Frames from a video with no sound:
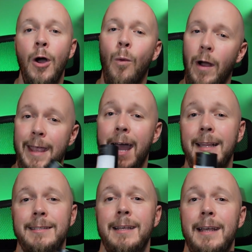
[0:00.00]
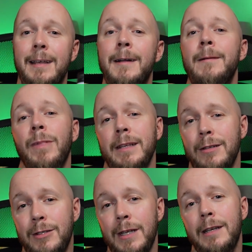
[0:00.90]
What I can say is
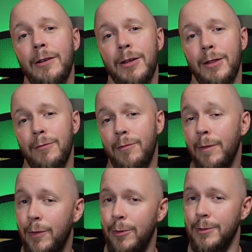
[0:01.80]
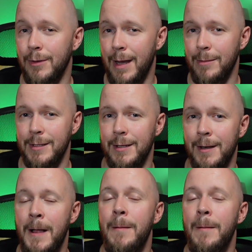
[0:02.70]
I did look at the reviews on Amazon.